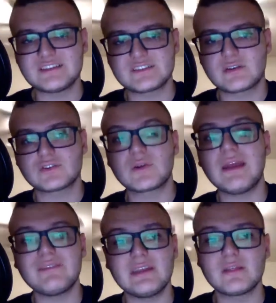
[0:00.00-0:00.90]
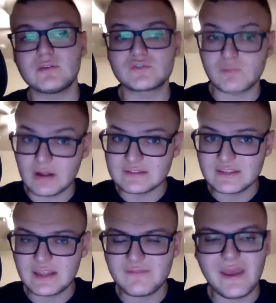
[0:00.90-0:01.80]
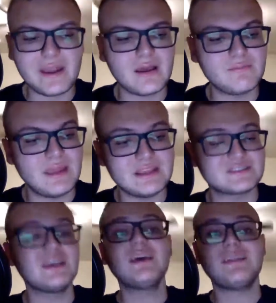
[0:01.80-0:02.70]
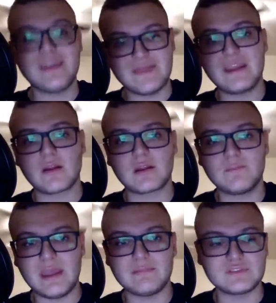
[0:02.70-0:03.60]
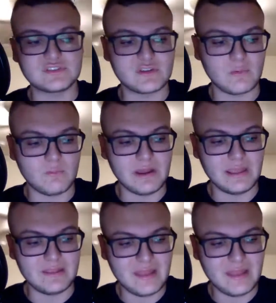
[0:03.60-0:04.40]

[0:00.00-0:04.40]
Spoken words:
can start driving in those runs that they've had on base, then they are going to be able to start winning.